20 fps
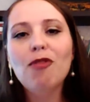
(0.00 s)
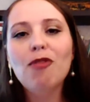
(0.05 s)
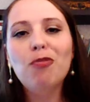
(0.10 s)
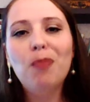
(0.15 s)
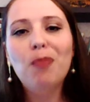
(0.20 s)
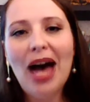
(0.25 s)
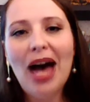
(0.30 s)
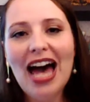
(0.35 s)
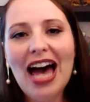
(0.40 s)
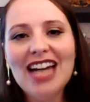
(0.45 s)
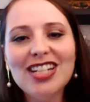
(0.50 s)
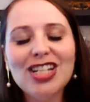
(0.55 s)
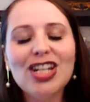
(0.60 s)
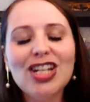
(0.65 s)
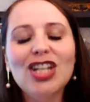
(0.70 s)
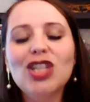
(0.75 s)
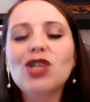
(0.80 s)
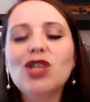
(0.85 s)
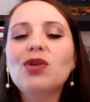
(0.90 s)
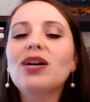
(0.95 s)
But
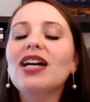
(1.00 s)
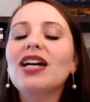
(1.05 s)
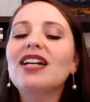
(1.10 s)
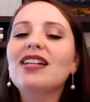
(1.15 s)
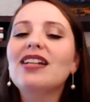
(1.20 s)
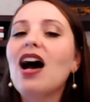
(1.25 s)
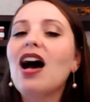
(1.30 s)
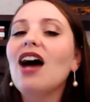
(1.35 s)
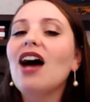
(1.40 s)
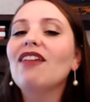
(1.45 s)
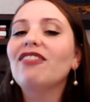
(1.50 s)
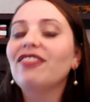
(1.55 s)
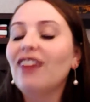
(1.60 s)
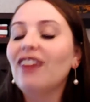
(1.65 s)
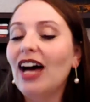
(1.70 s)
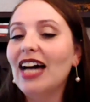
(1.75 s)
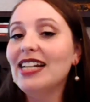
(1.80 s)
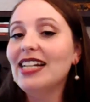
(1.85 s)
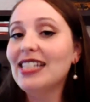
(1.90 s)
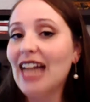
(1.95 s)
you cannot
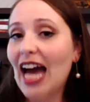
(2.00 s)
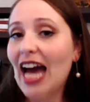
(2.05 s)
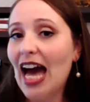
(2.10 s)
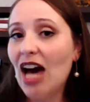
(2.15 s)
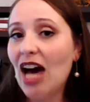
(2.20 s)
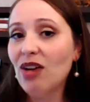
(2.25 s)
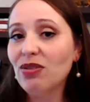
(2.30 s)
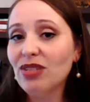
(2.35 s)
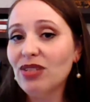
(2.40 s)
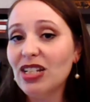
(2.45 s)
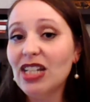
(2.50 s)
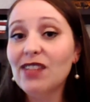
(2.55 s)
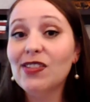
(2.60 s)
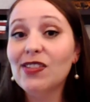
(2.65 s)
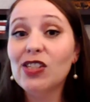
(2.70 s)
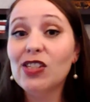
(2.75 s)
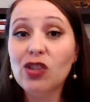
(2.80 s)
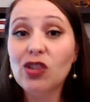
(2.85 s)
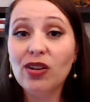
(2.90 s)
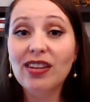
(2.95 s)
find out if
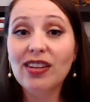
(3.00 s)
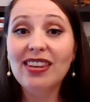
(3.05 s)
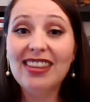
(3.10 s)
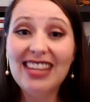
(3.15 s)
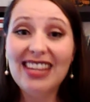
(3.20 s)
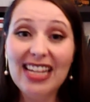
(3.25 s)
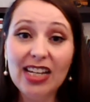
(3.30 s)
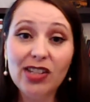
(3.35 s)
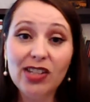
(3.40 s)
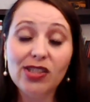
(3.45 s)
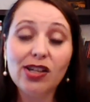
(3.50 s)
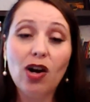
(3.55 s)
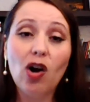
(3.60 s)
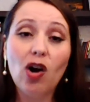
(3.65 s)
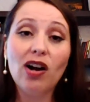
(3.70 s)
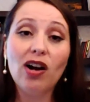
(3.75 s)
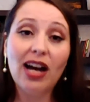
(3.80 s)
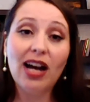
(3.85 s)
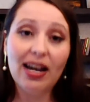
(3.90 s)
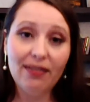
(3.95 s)
certain things are
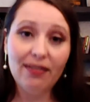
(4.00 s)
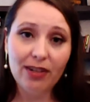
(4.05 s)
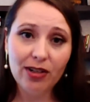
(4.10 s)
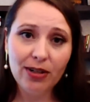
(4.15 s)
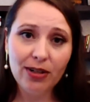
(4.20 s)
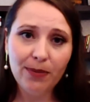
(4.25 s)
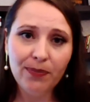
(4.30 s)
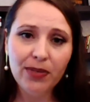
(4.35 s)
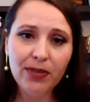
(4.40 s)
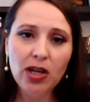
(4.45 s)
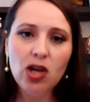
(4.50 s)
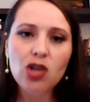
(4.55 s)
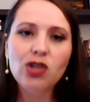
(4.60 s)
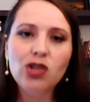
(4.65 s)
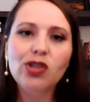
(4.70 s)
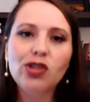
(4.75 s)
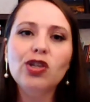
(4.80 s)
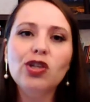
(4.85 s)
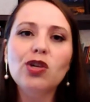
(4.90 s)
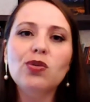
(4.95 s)
covered.
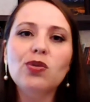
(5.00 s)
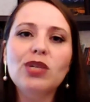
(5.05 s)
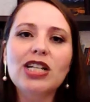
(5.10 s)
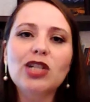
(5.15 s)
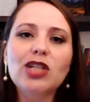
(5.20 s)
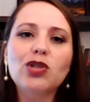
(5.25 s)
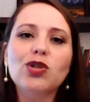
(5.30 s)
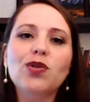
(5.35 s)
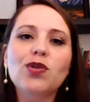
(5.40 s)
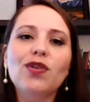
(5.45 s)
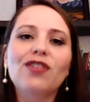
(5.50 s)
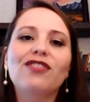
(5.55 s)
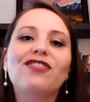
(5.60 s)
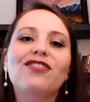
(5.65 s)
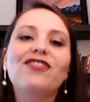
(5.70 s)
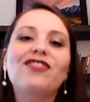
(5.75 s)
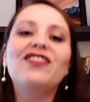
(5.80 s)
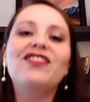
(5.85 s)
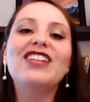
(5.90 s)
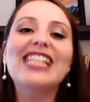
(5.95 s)
So you need to
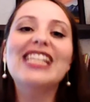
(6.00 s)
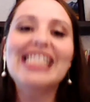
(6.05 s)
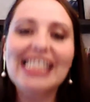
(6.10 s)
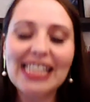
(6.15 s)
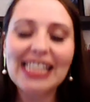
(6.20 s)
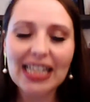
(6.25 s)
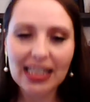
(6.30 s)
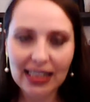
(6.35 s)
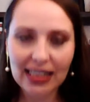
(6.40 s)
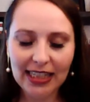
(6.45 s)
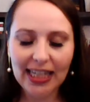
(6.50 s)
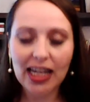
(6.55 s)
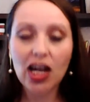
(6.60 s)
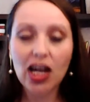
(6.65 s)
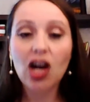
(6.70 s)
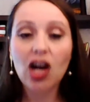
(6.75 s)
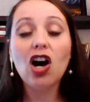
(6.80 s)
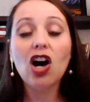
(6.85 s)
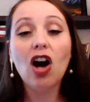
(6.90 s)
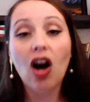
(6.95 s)
physically
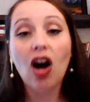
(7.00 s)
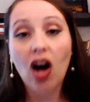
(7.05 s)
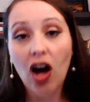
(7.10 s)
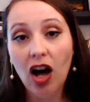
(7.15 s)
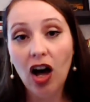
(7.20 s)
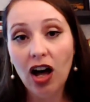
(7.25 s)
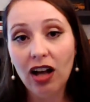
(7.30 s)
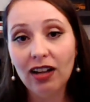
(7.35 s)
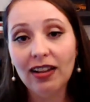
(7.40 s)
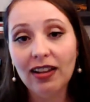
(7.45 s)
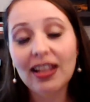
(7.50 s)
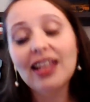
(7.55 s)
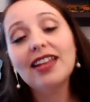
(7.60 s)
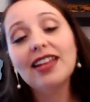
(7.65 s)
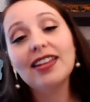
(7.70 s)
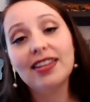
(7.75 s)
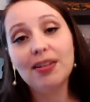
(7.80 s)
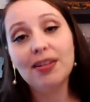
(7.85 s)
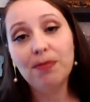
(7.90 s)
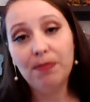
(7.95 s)
call
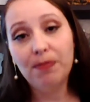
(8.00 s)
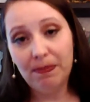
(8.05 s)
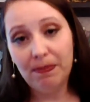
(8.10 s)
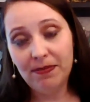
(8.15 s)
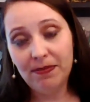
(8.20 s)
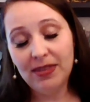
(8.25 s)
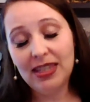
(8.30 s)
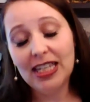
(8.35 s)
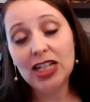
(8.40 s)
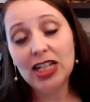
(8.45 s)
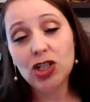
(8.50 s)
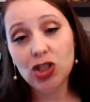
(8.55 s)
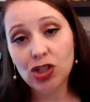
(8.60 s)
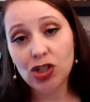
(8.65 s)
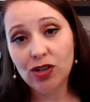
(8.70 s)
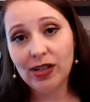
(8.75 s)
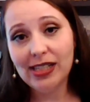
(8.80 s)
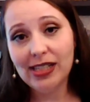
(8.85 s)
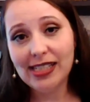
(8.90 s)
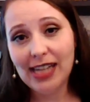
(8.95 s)
the
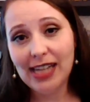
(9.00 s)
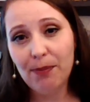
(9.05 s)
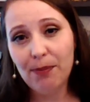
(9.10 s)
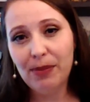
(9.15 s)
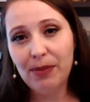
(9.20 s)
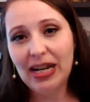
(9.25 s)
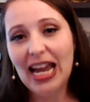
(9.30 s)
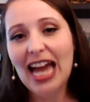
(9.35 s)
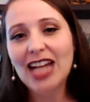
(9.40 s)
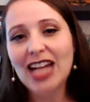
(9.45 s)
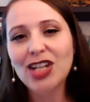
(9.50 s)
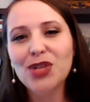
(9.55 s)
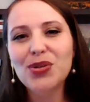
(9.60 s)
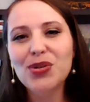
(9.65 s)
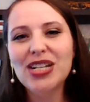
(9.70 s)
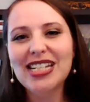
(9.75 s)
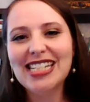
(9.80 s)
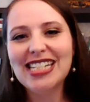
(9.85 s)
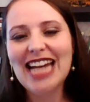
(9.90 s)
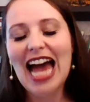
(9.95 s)
insurance company and you
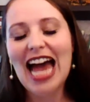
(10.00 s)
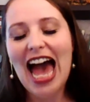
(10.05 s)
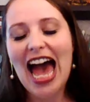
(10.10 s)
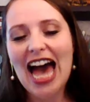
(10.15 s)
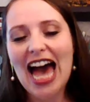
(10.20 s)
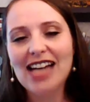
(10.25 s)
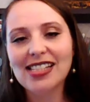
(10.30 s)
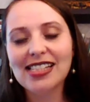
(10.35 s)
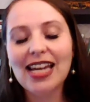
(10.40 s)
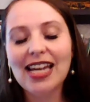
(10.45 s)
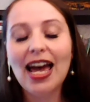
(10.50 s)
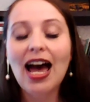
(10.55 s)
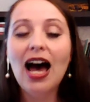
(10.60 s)
need to ask,